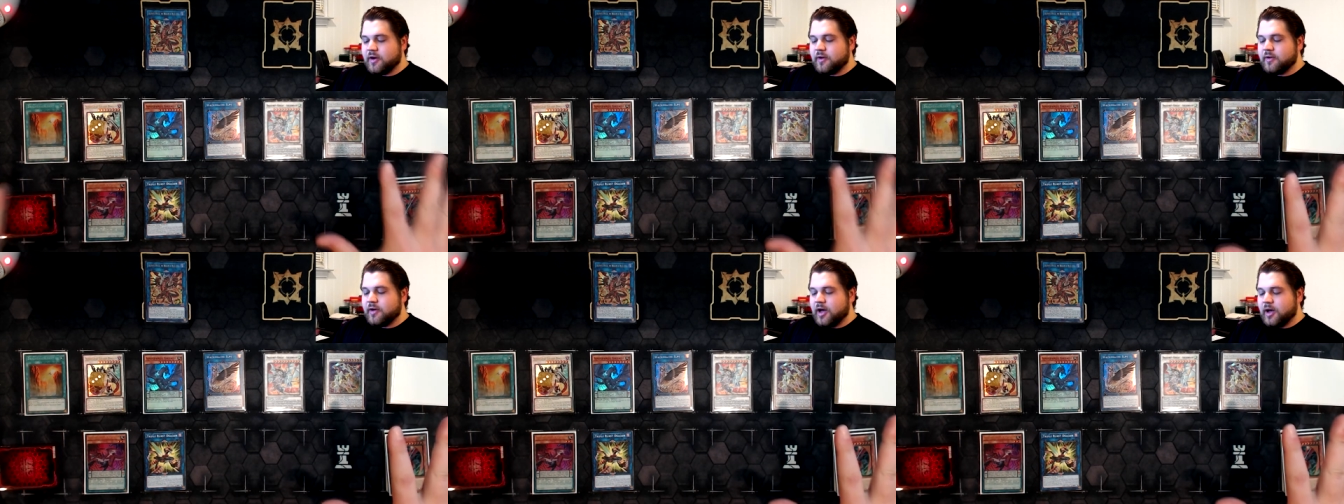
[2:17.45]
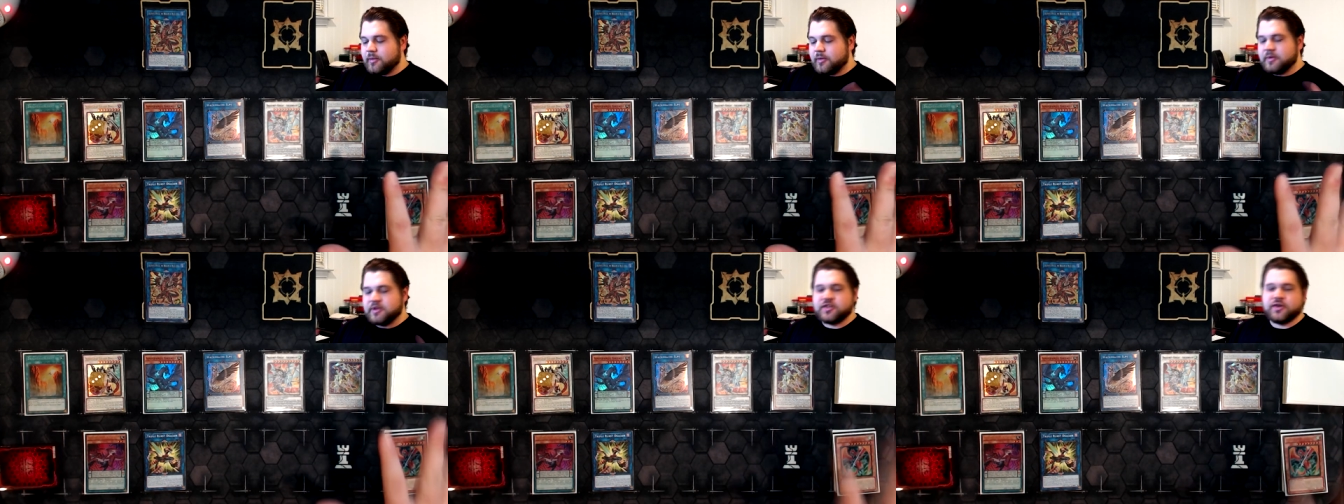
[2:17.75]

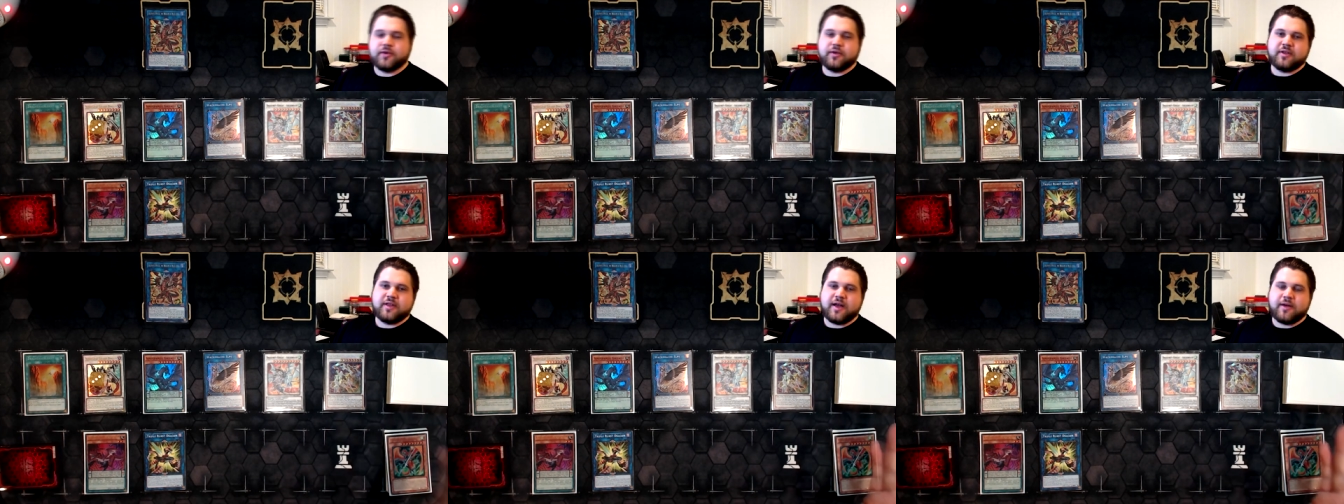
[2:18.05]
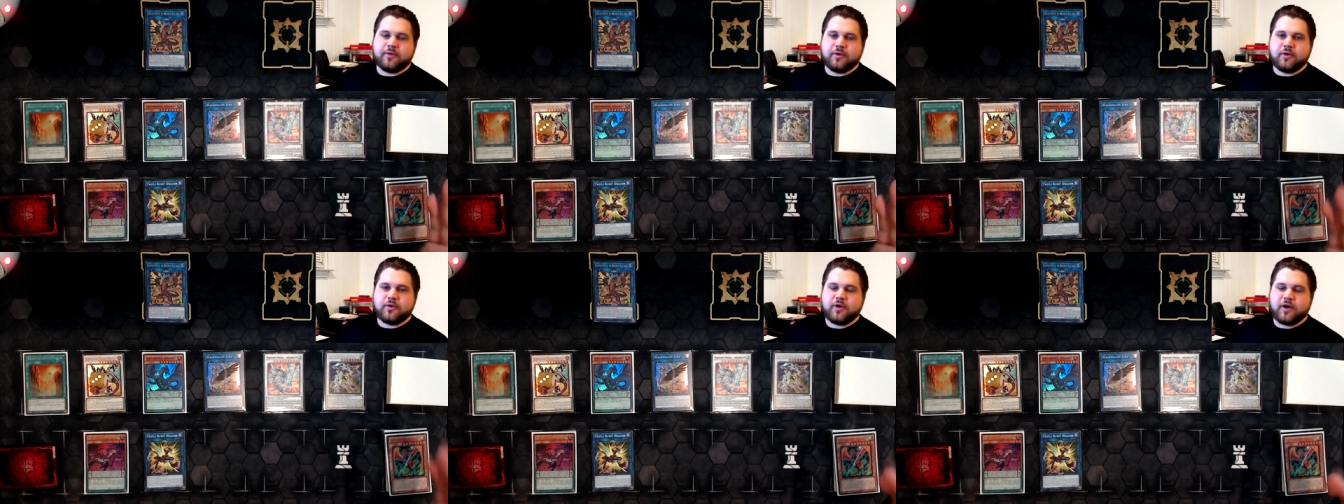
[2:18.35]
so I'm going to be
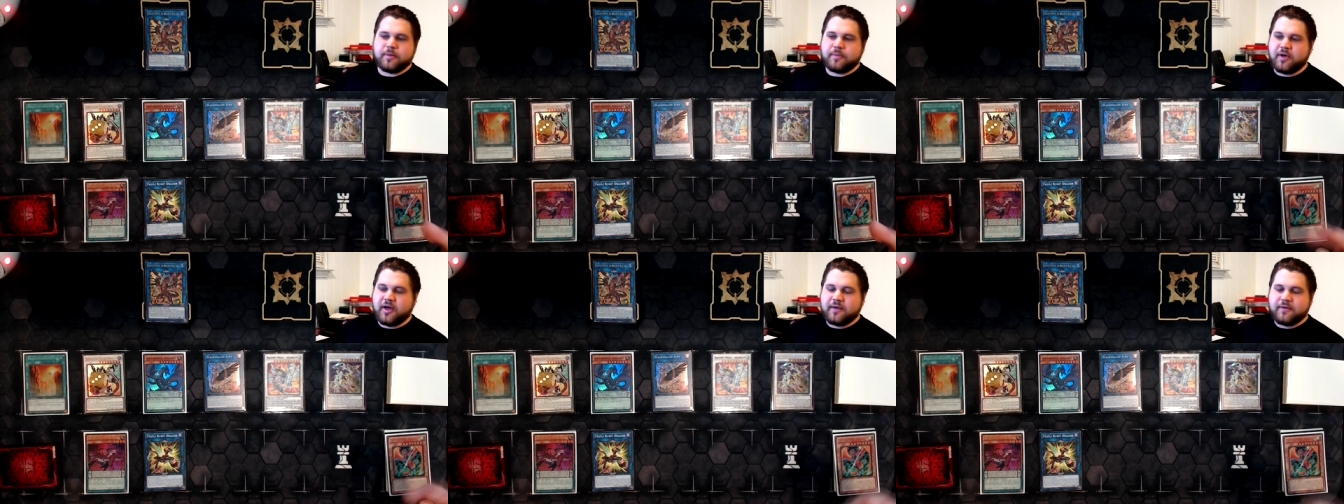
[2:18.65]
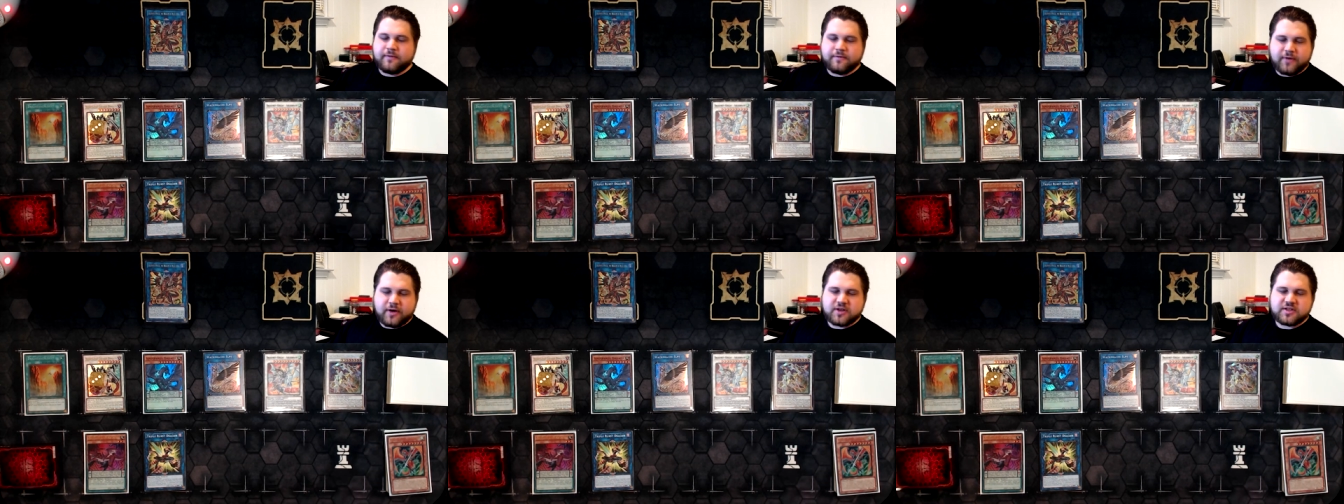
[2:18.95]
showing you that real
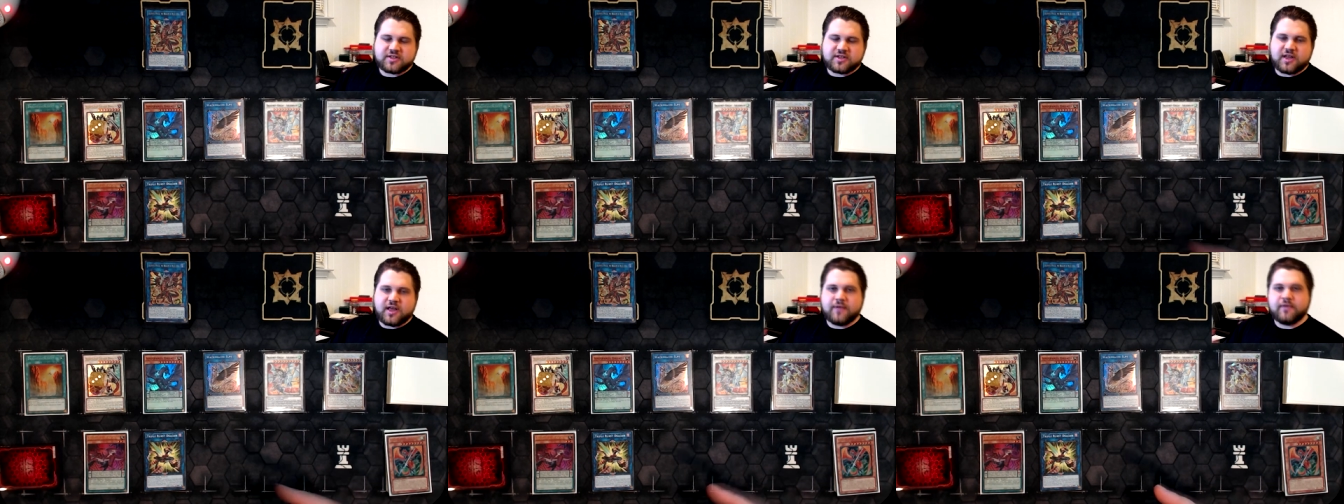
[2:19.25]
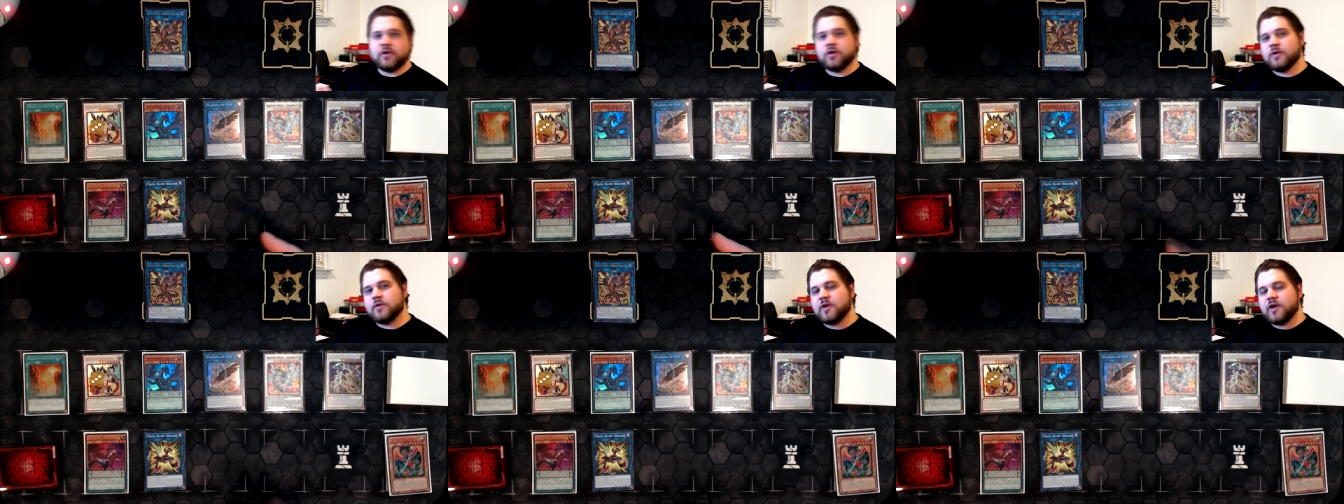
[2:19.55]
quick, but
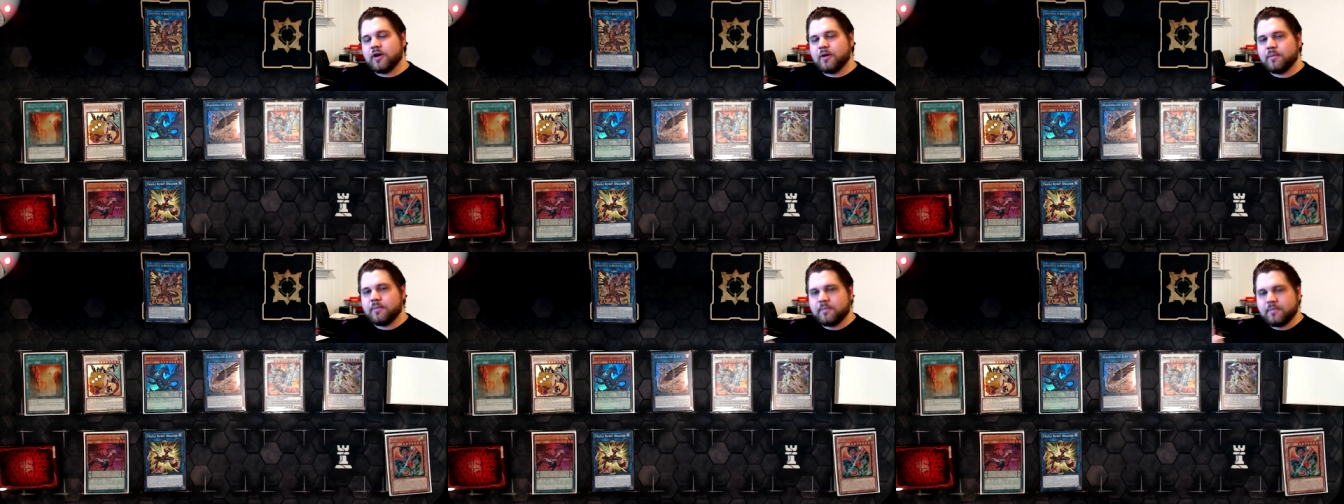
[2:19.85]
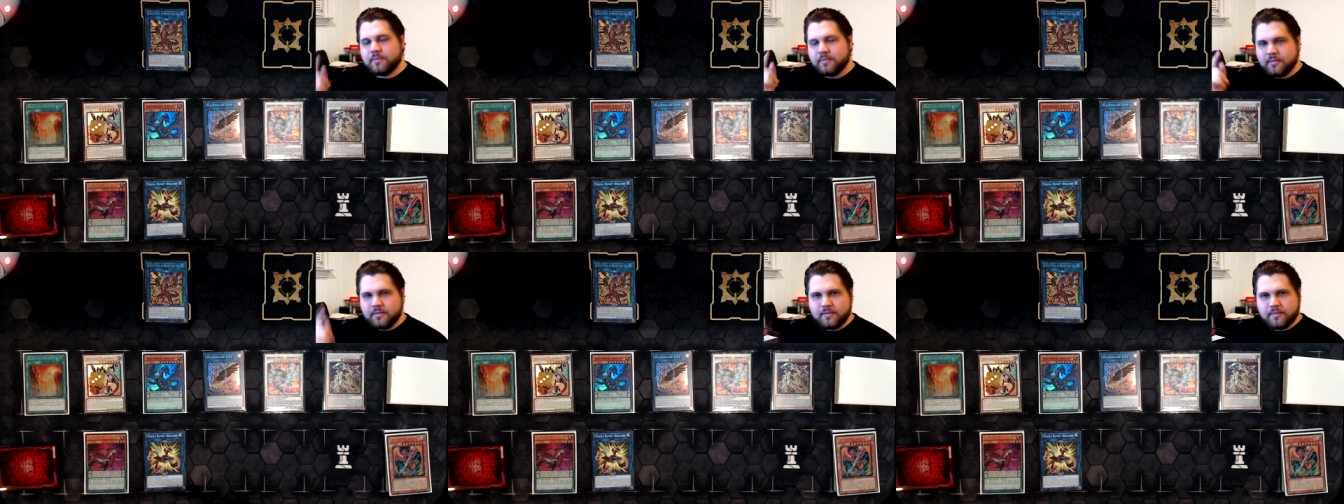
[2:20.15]
first, if you're new
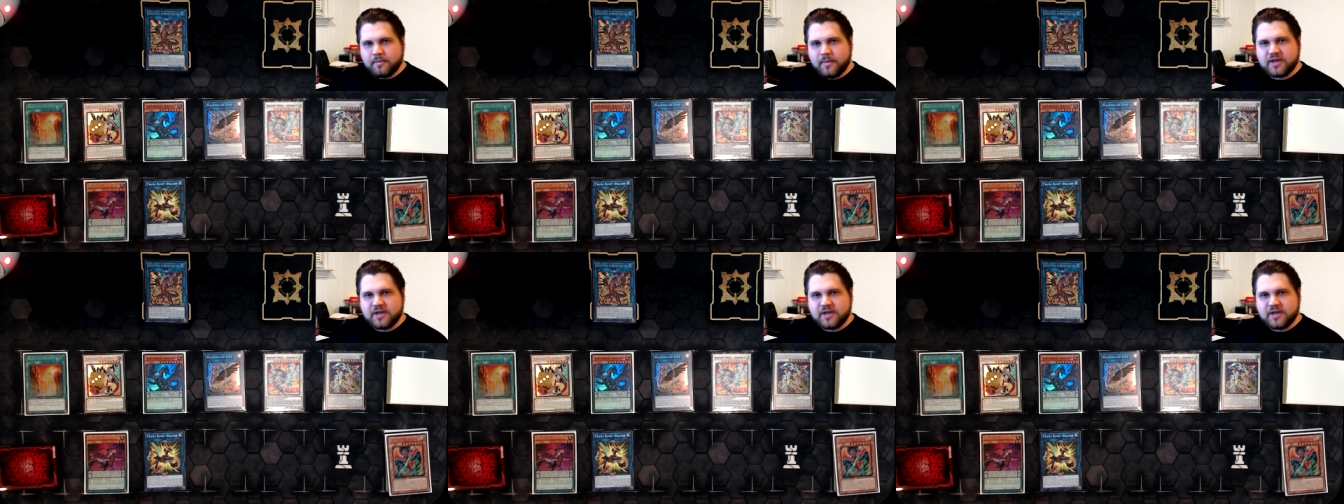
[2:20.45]
here,